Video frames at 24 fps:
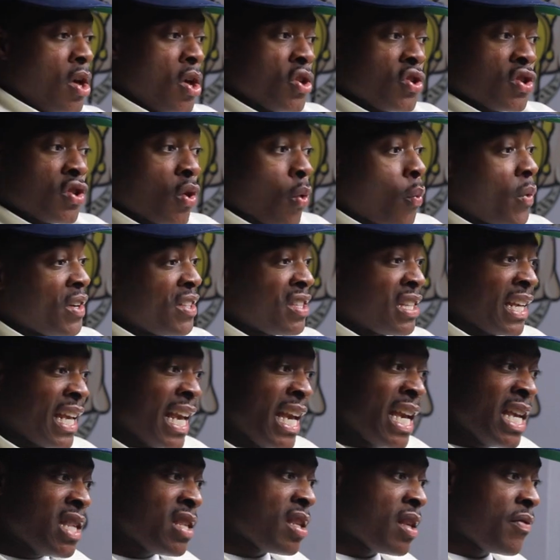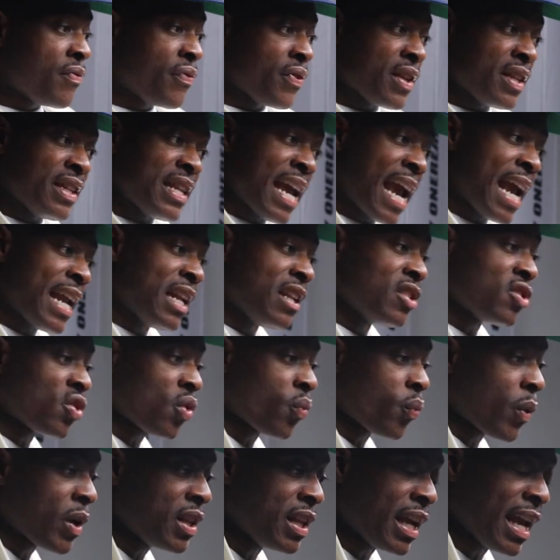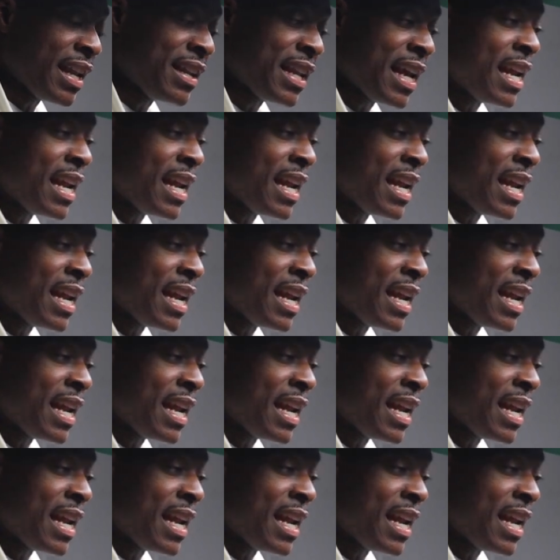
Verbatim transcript: So it's easy for Danny to really, and